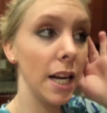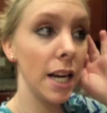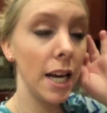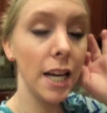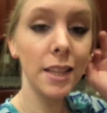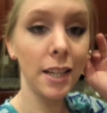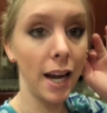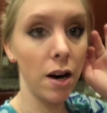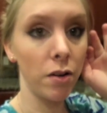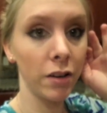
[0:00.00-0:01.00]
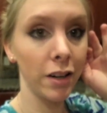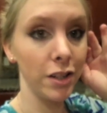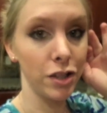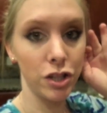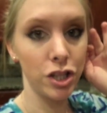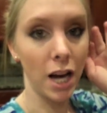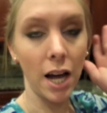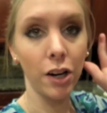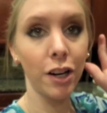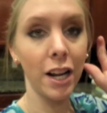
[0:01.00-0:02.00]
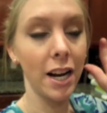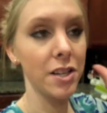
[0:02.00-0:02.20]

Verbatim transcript: It hit the counter and just shattered and